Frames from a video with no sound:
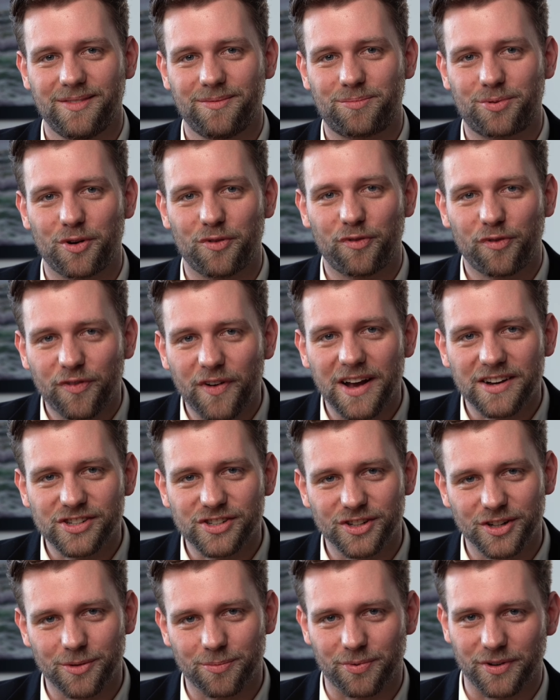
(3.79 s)

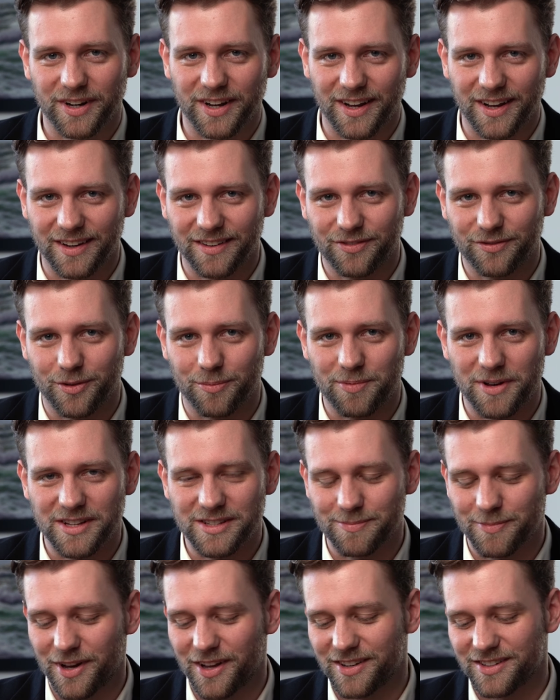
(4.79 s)
professional brand for
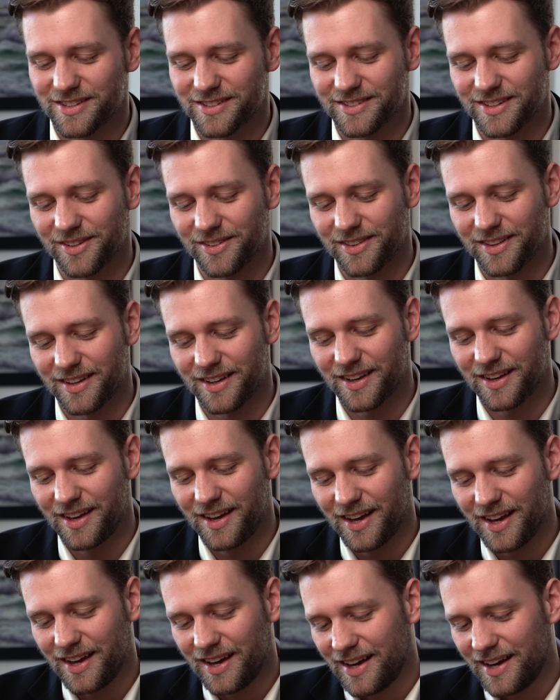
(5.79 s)
pest managers out there.